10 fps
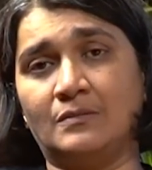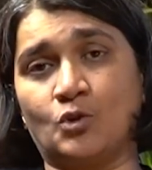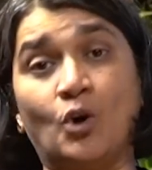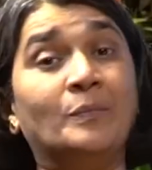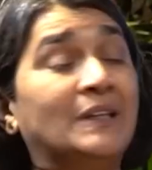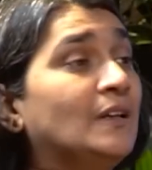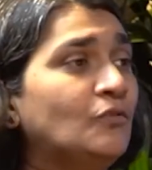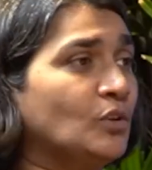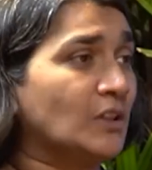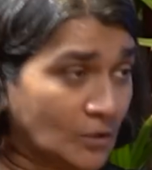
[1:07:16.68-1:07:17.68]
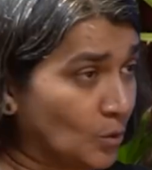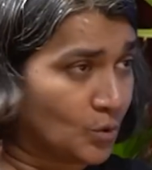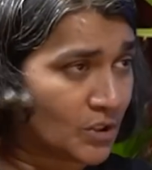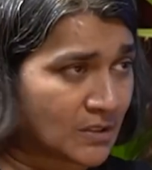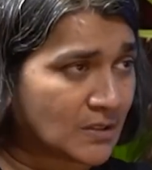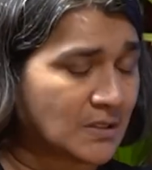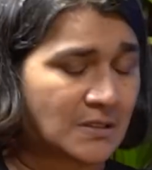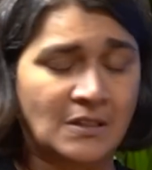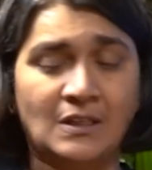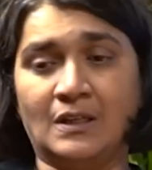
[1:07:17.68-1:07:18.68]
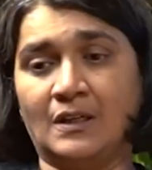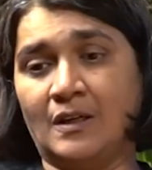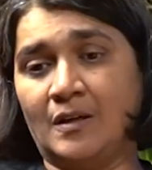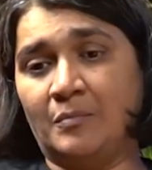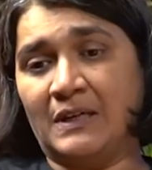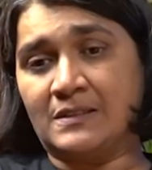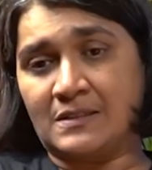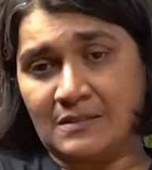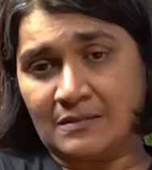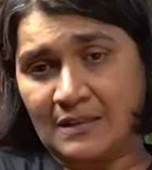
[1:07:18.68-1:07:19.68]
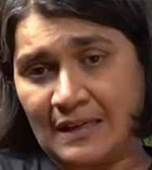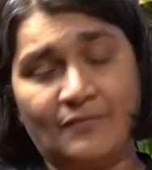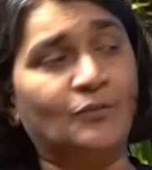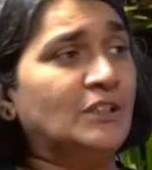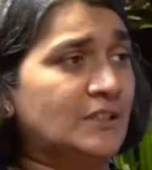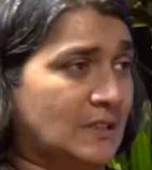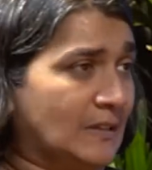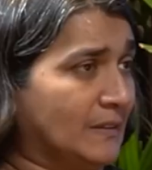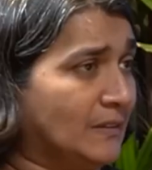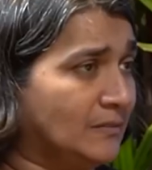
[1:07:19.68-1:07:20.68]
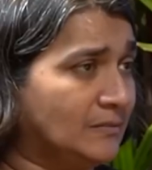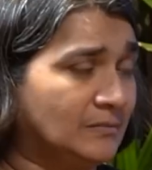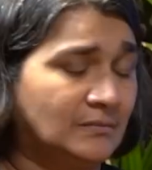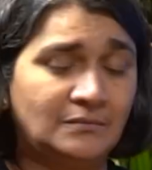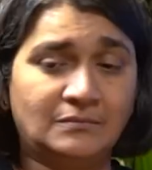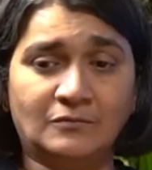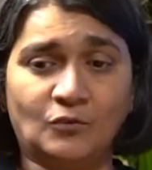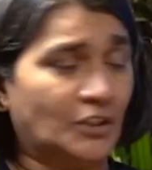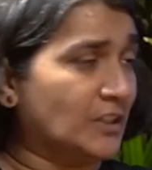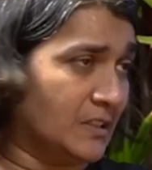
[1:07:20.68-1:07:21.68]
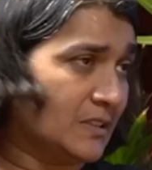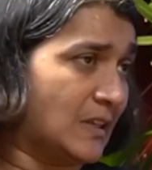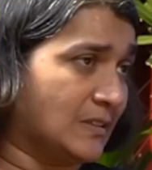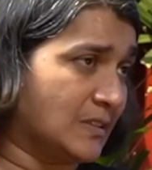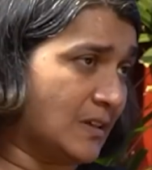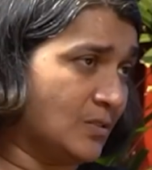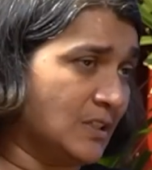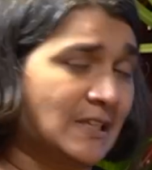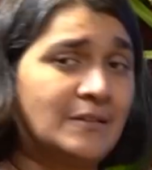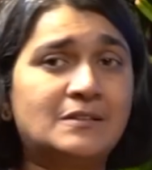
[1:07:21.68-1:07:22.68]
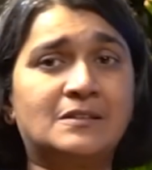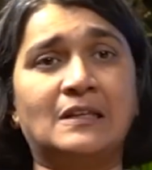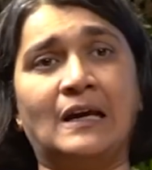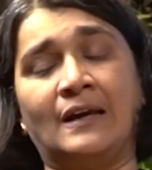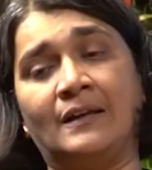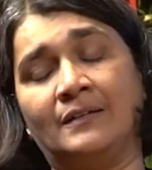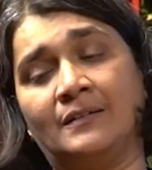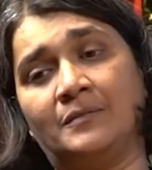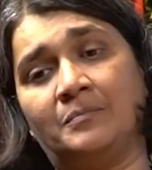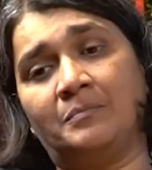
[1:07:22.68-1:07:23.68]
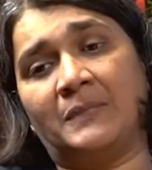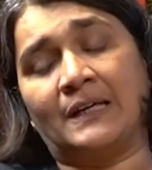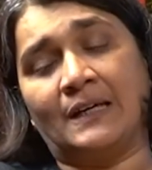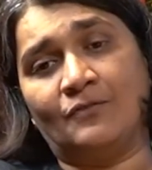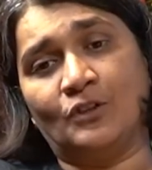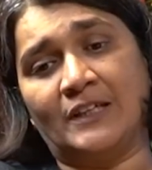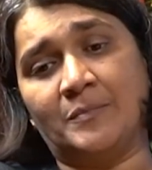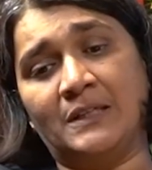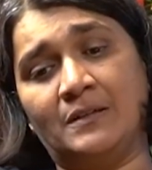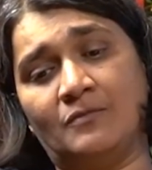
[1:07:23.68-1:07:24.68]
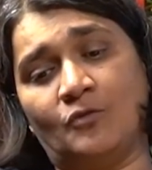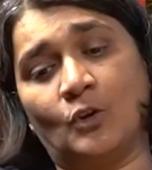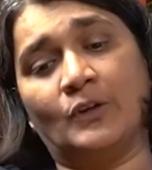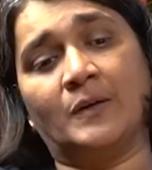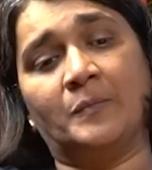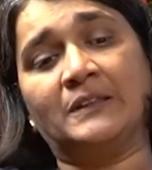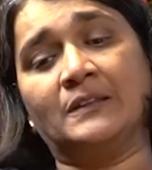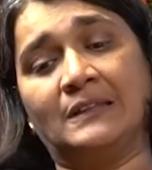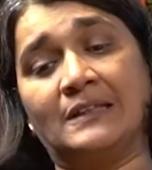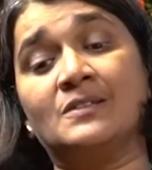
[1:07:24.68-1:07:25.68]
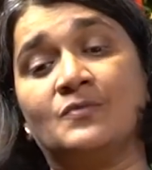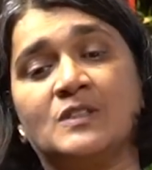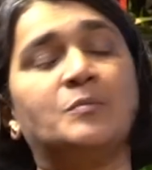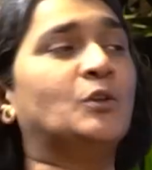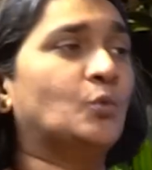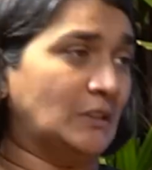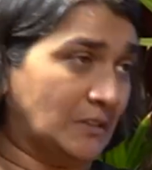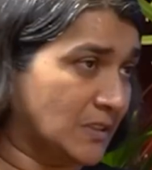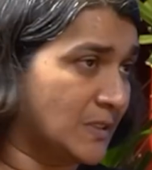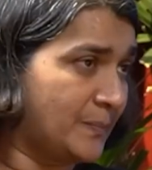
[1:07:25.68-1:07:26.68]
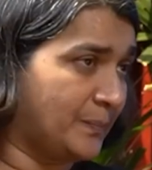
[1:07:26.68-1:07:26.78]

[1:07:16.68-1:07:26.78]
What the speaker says: draw meaningful conclusions by carefully studying what it is that is around us, and by carefully I mean following a method that is visible to others.